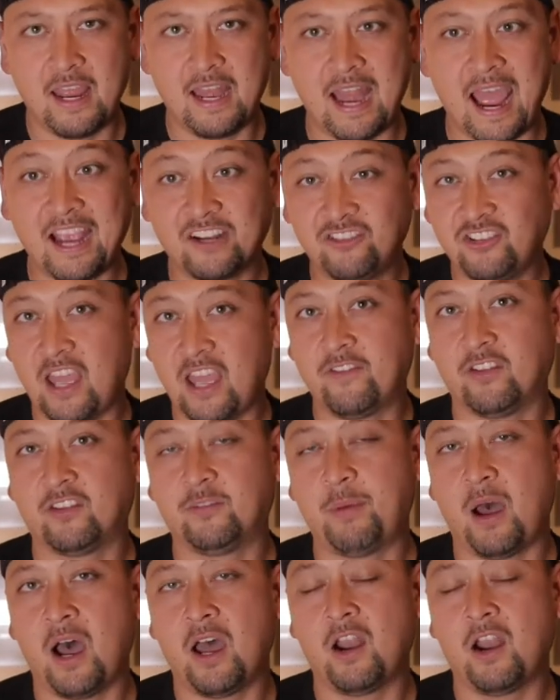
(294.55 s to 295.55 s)
And I actually have a
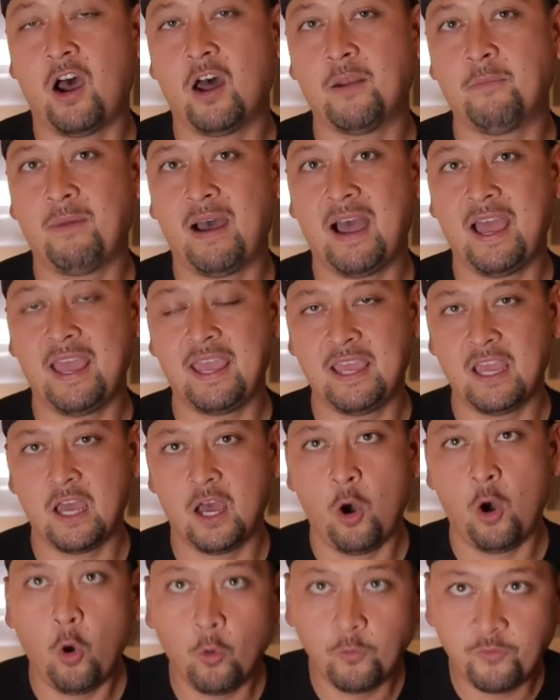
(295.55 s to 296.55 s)
spot on my
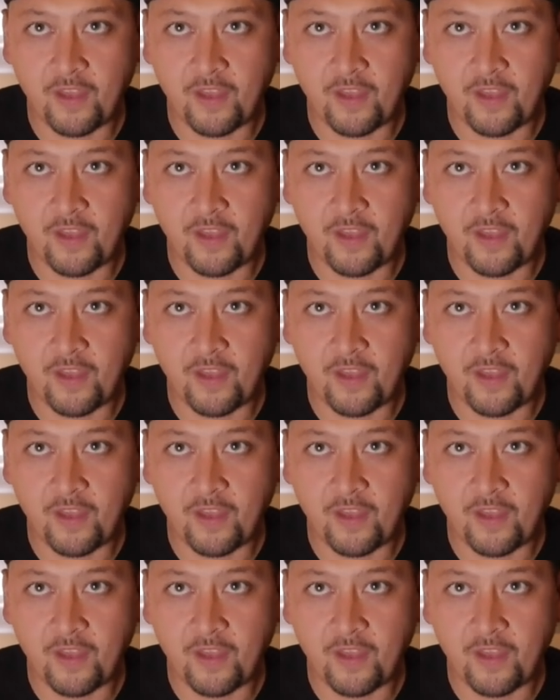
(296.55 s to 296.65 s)
Hold